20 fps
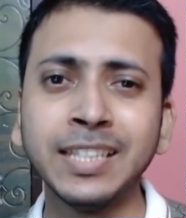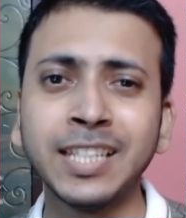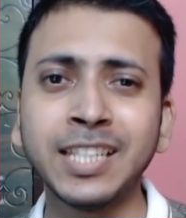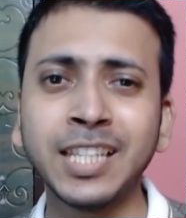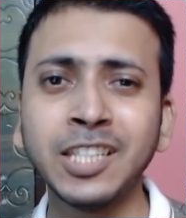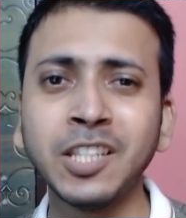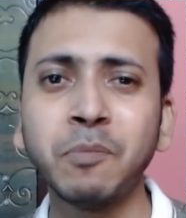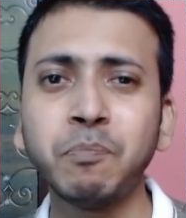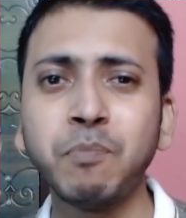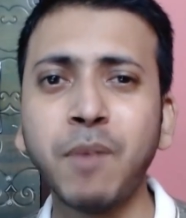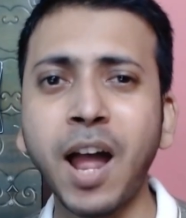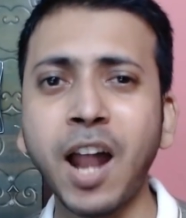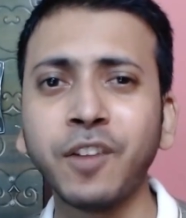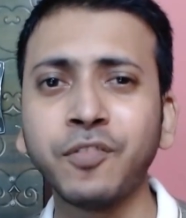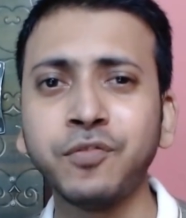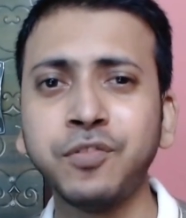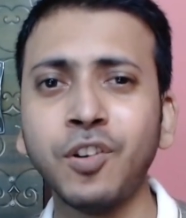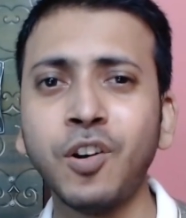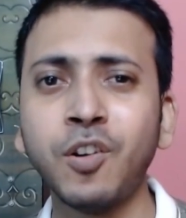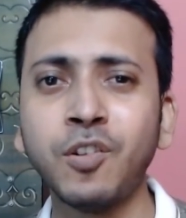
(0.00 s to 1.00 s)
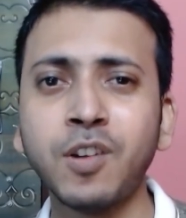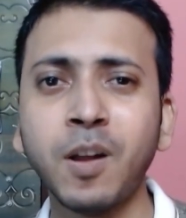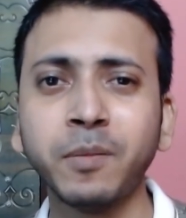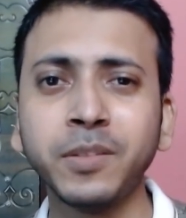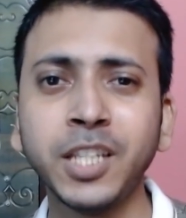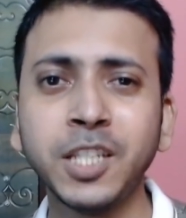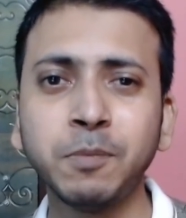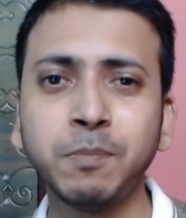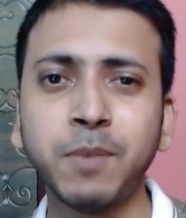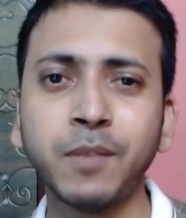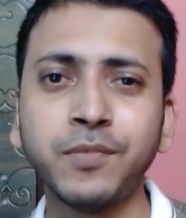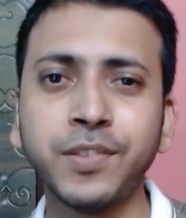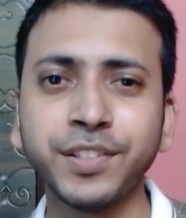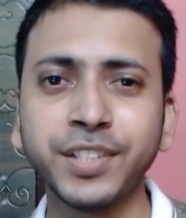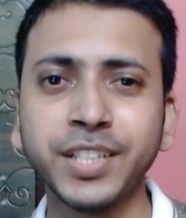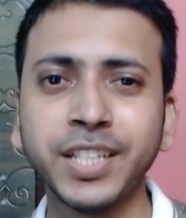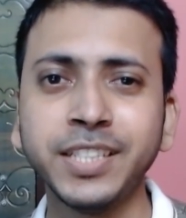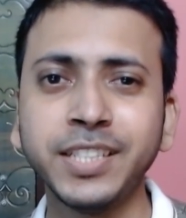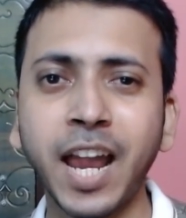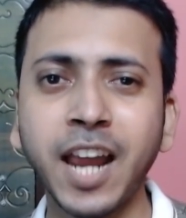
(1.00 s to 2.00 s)
This is the part 4 of this
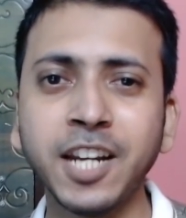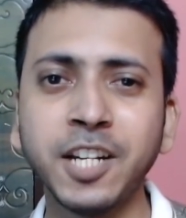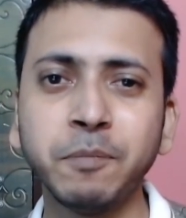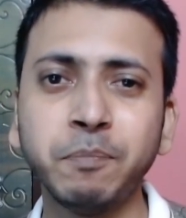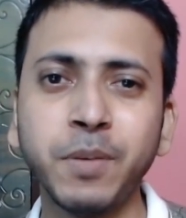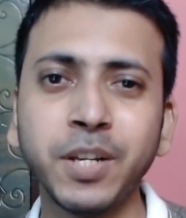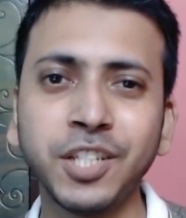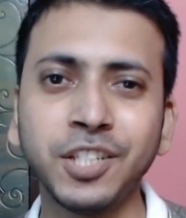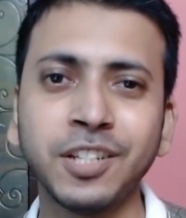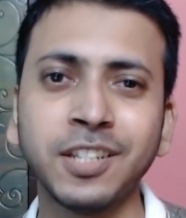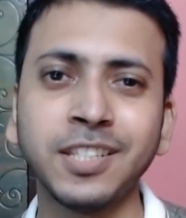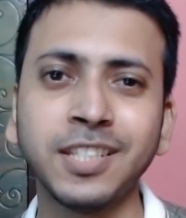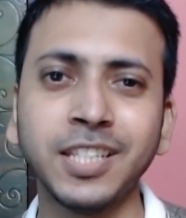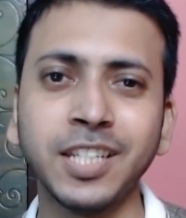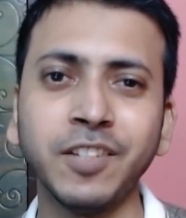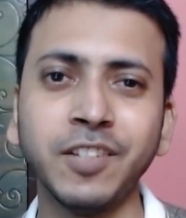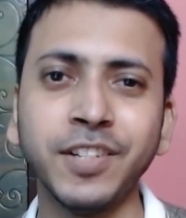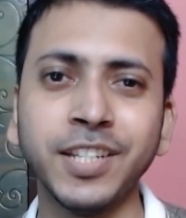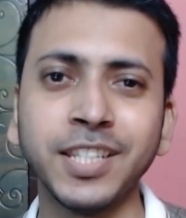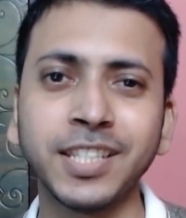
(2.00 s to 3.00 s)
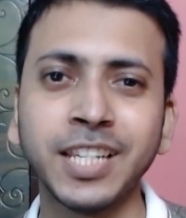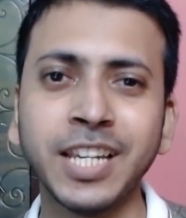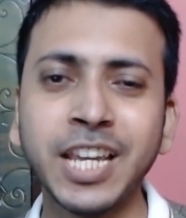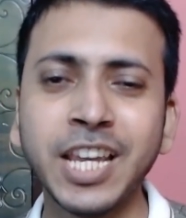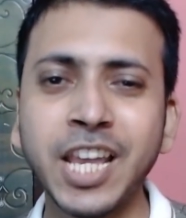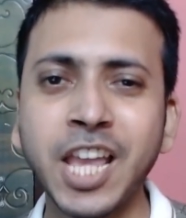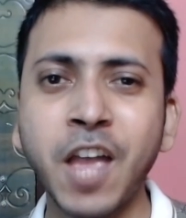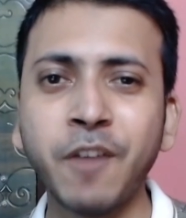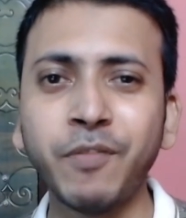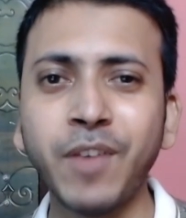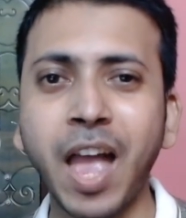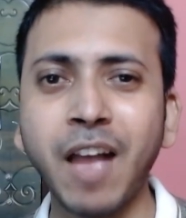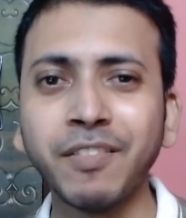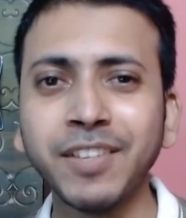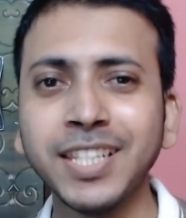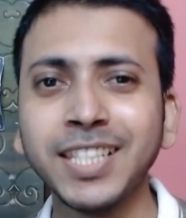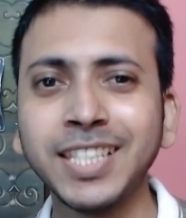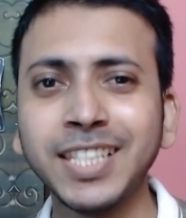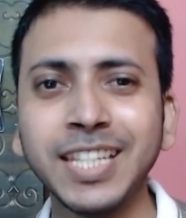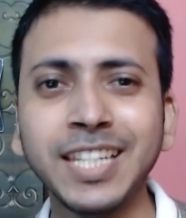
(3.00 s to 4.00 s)
perfectly timed picture series. If you
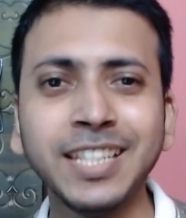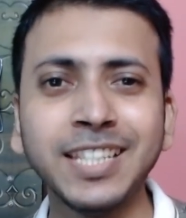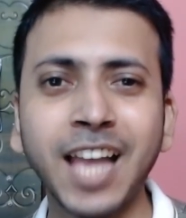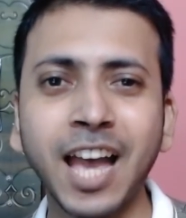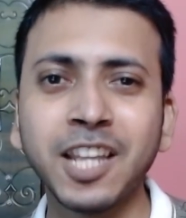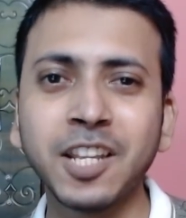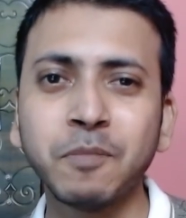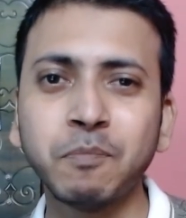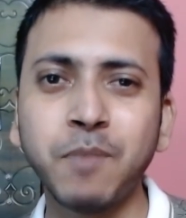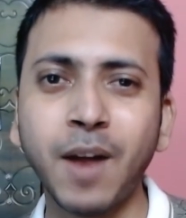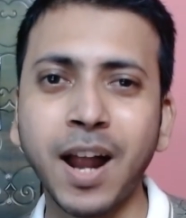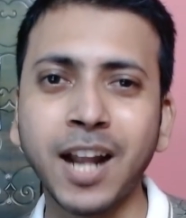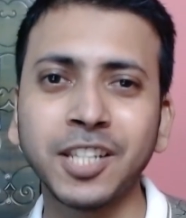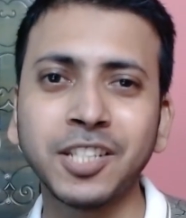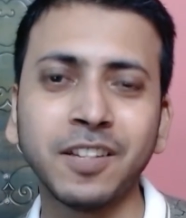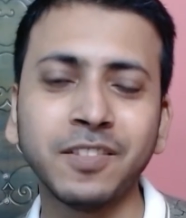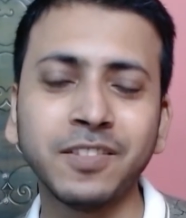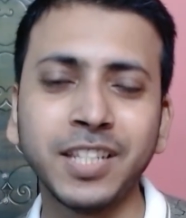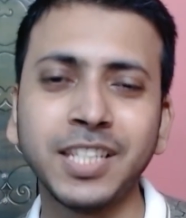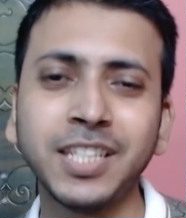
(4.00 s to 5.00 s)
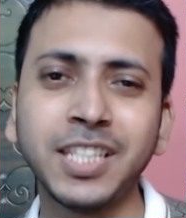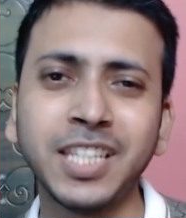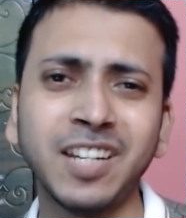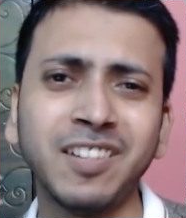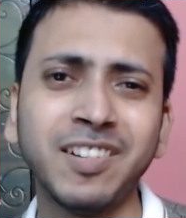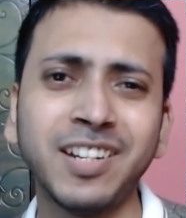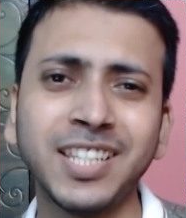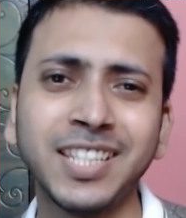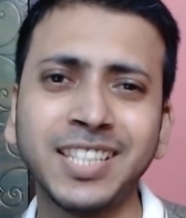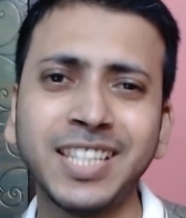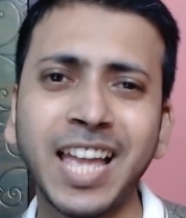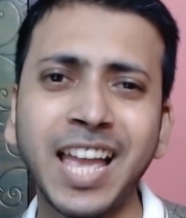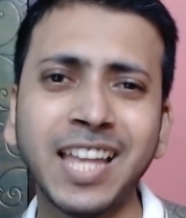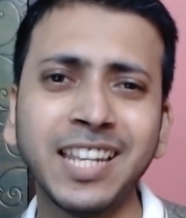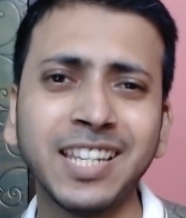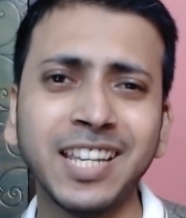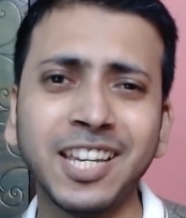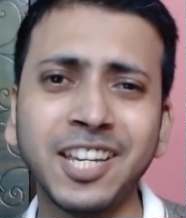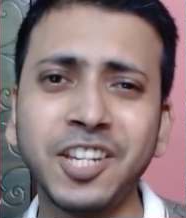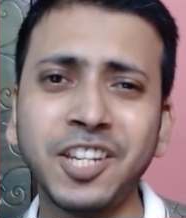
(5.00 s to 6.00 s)
haven't seen the other parts of this series,
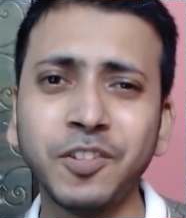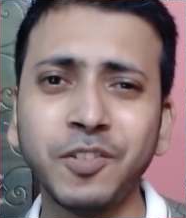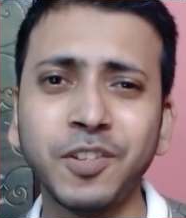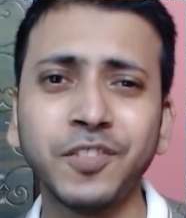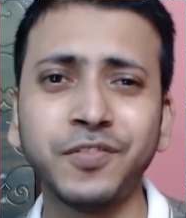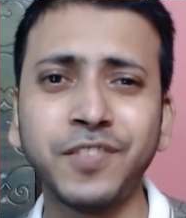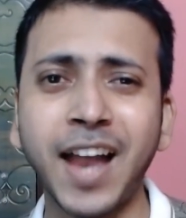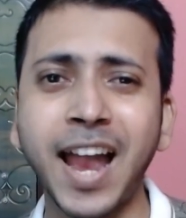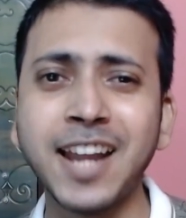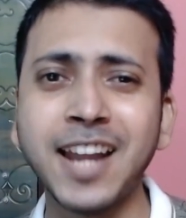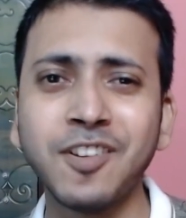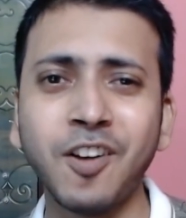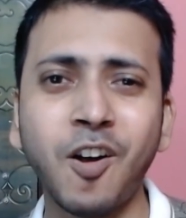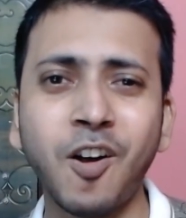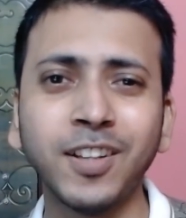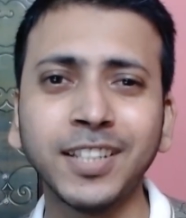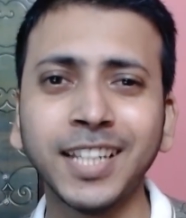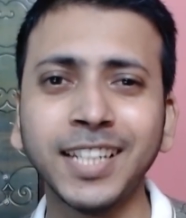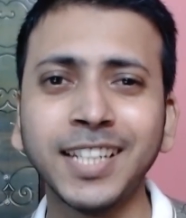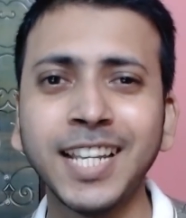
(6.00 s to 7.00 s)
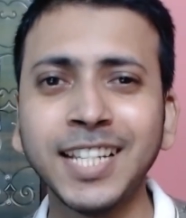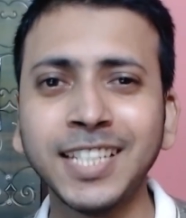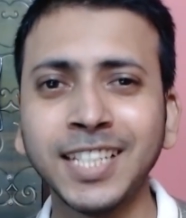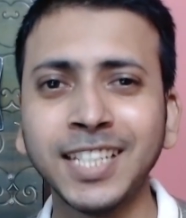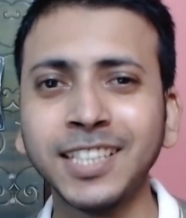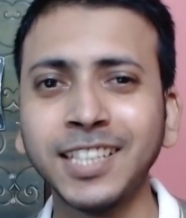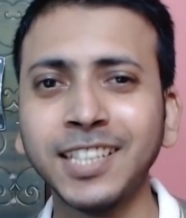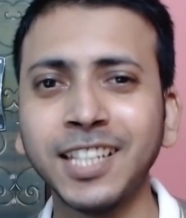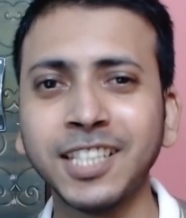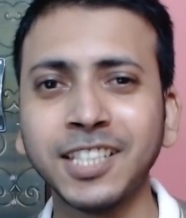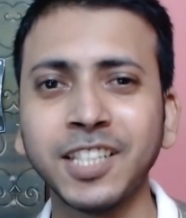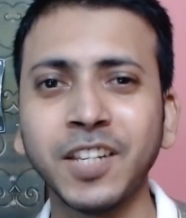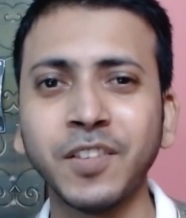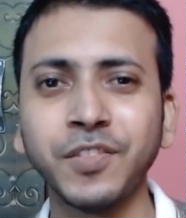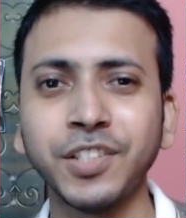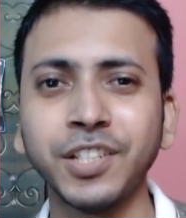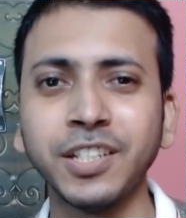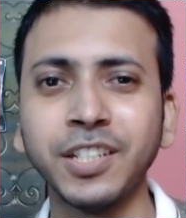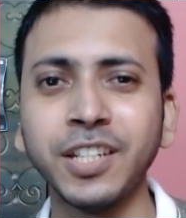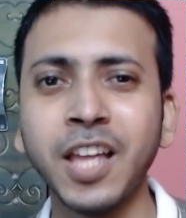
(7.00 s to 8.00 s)
then you will find all the links in the
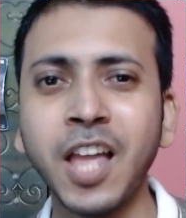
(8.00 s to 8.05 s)
description.